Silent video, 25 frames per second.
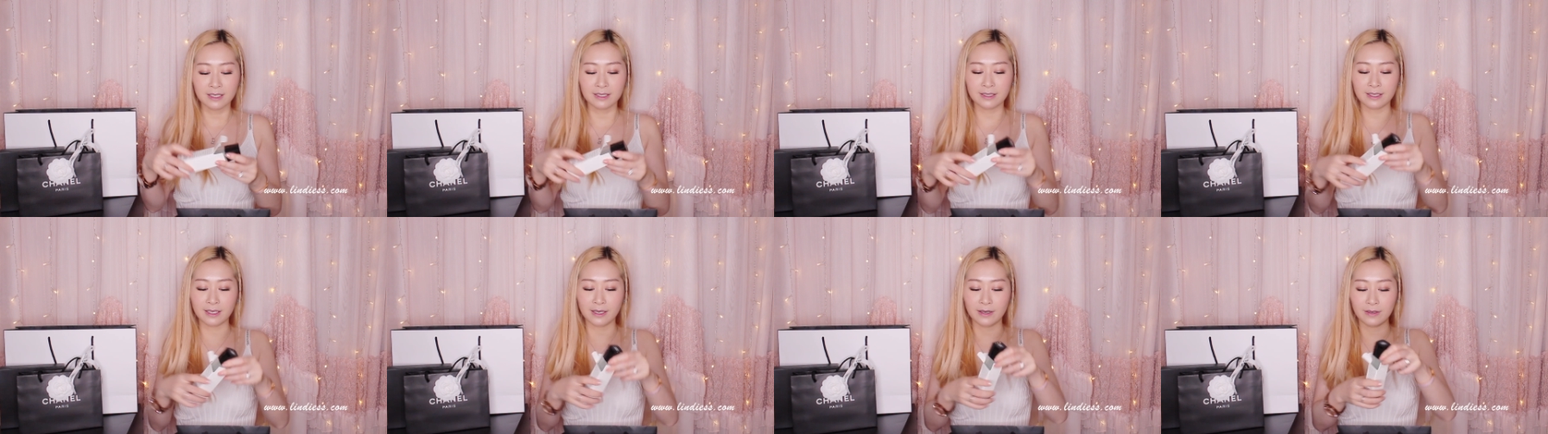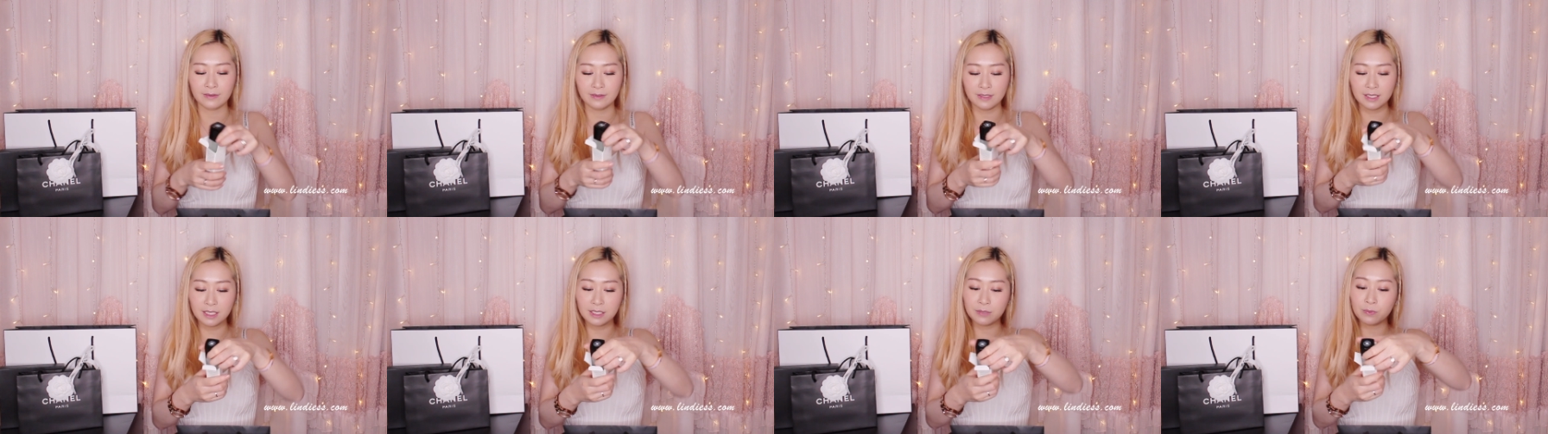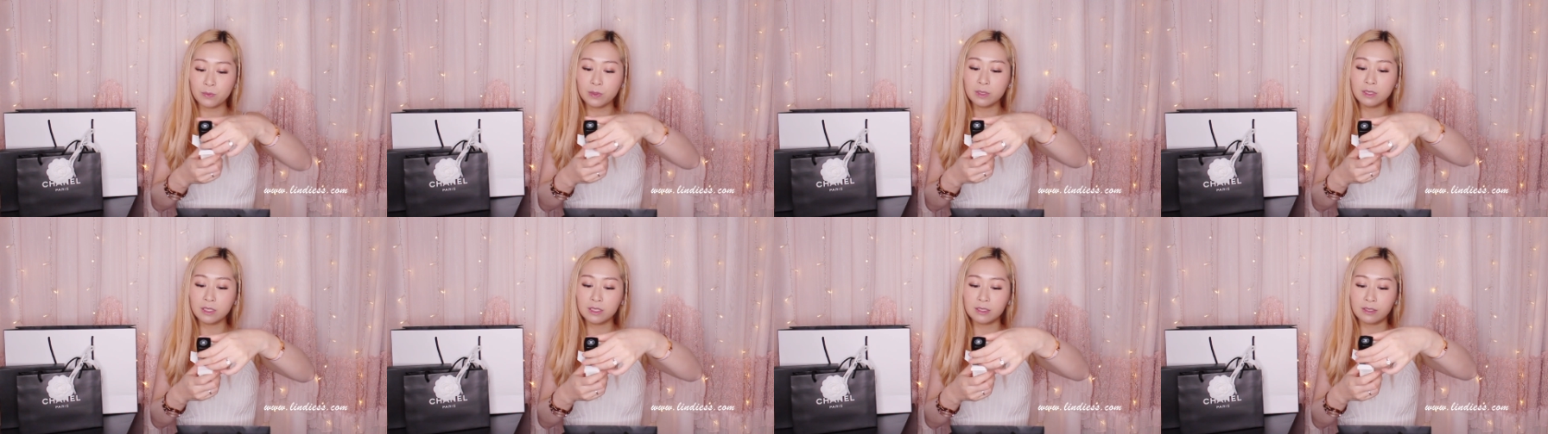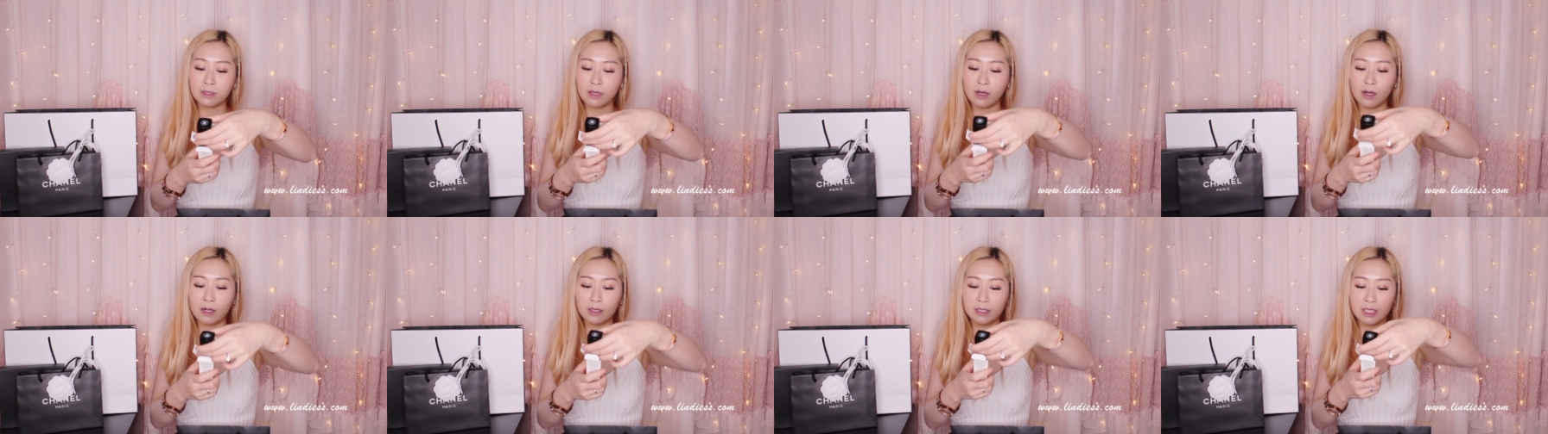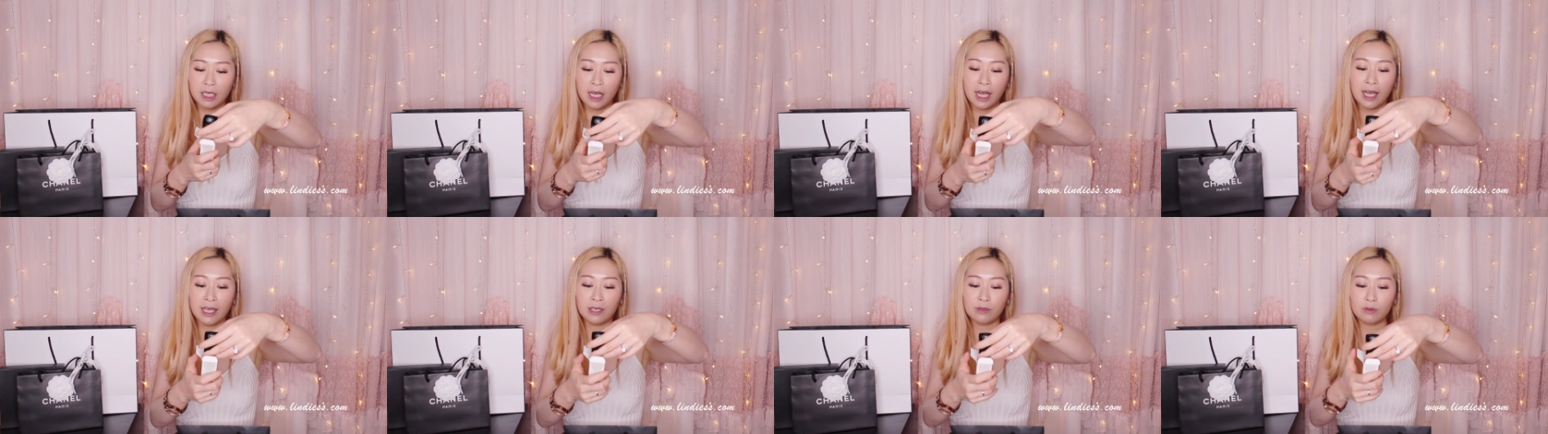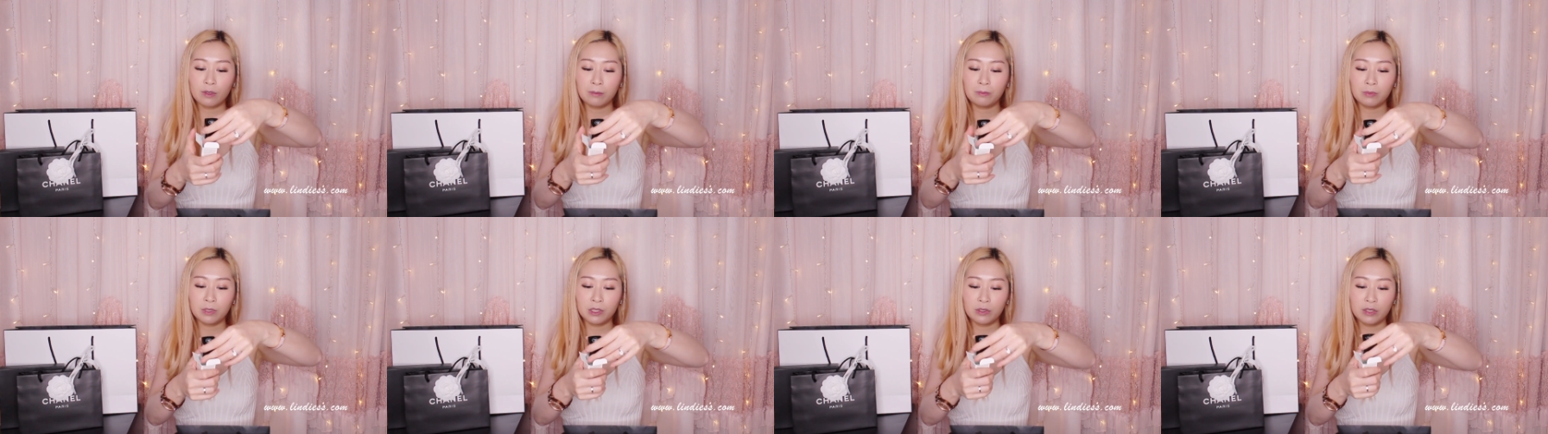So this one is called the
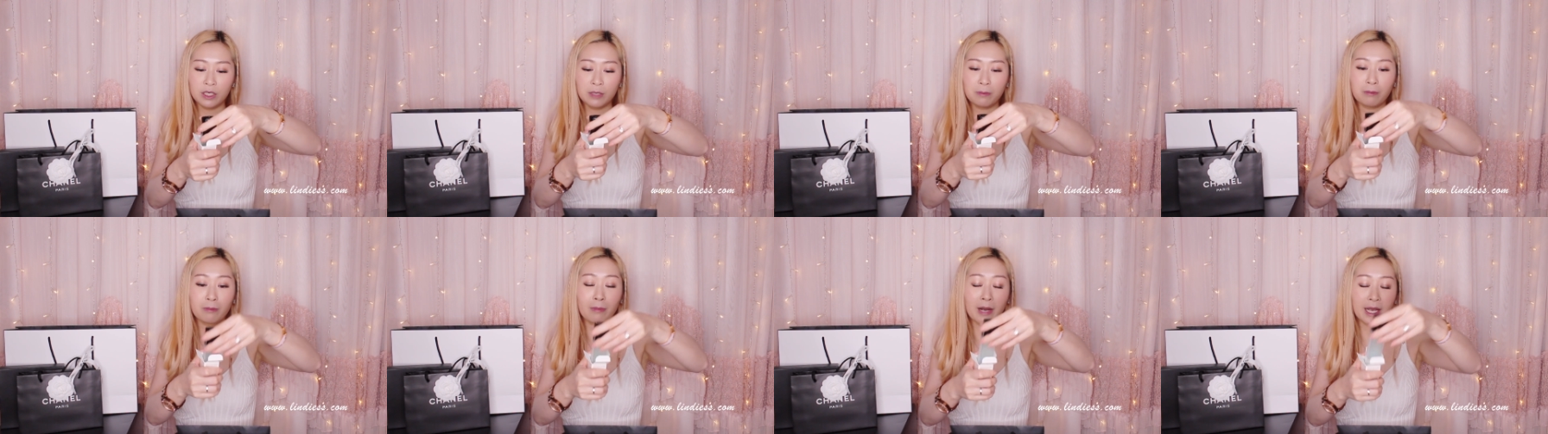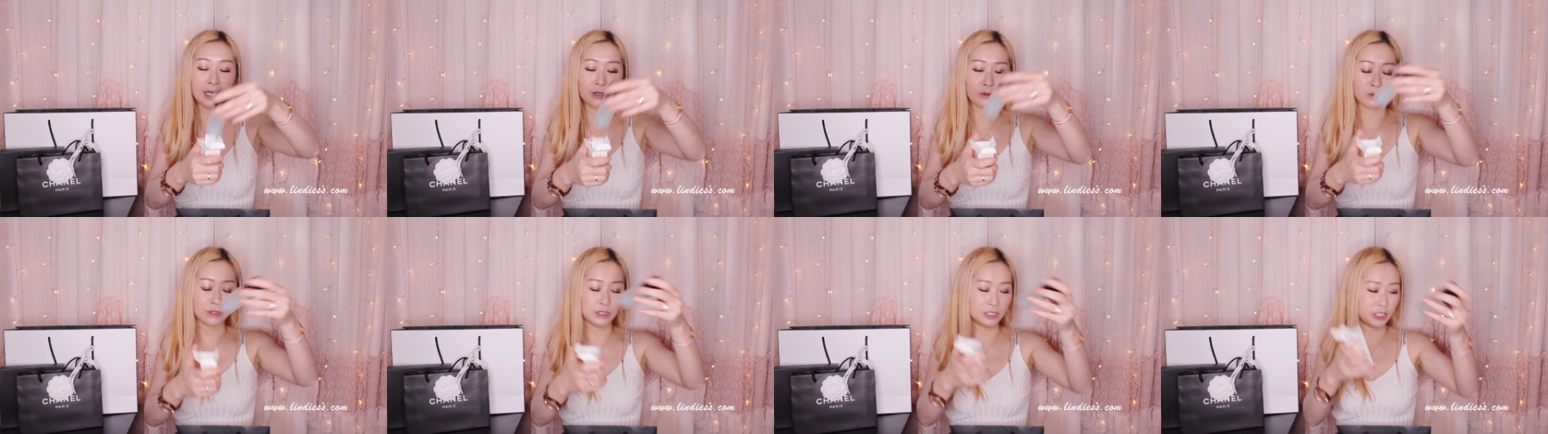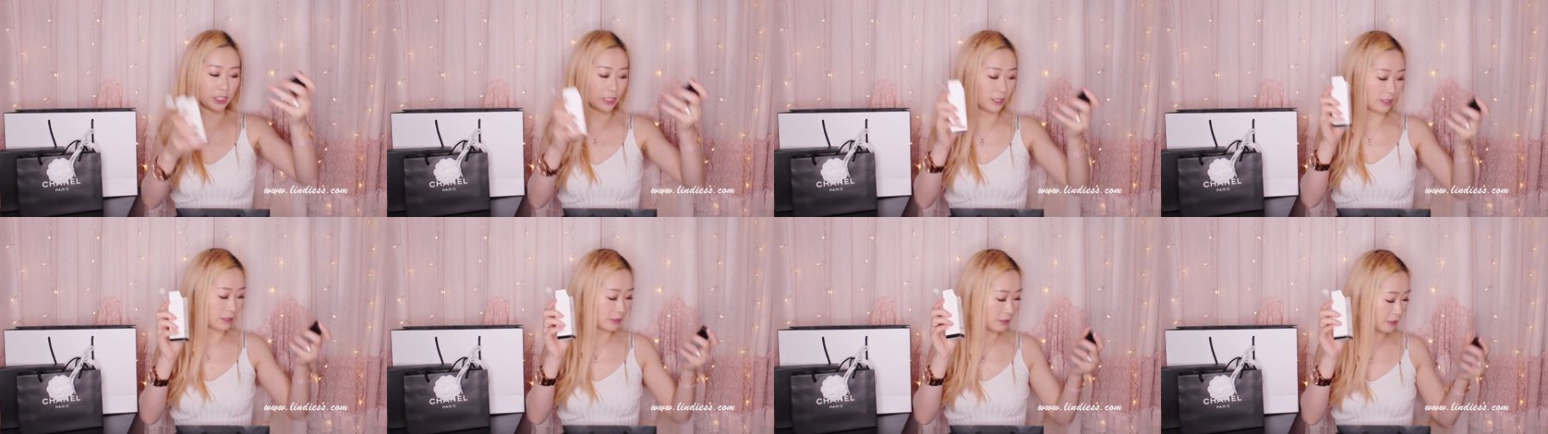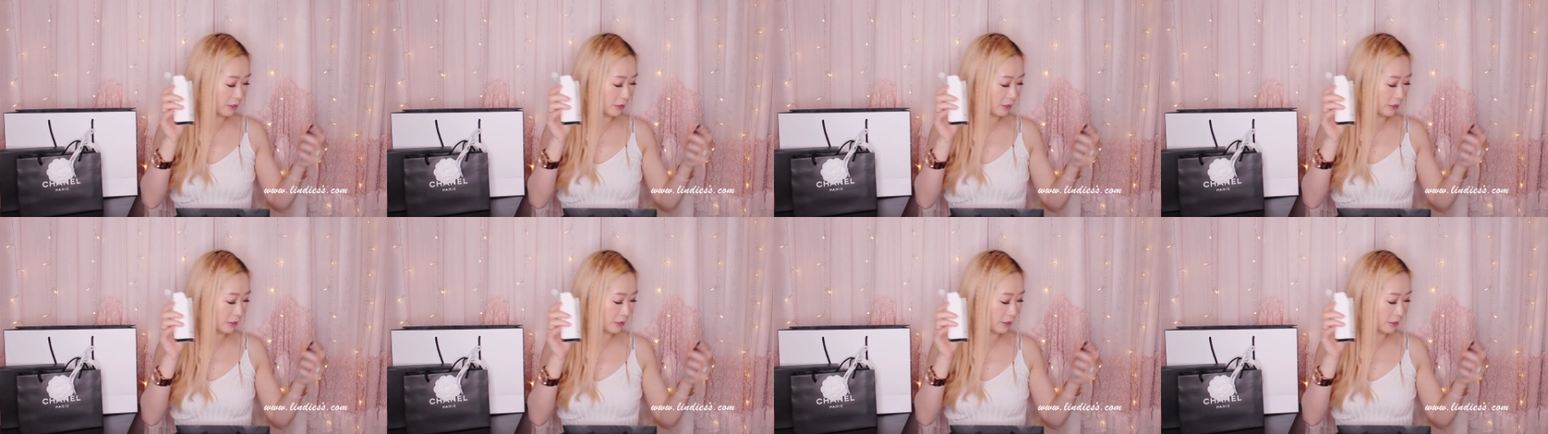Hydra Beauty Micro Gel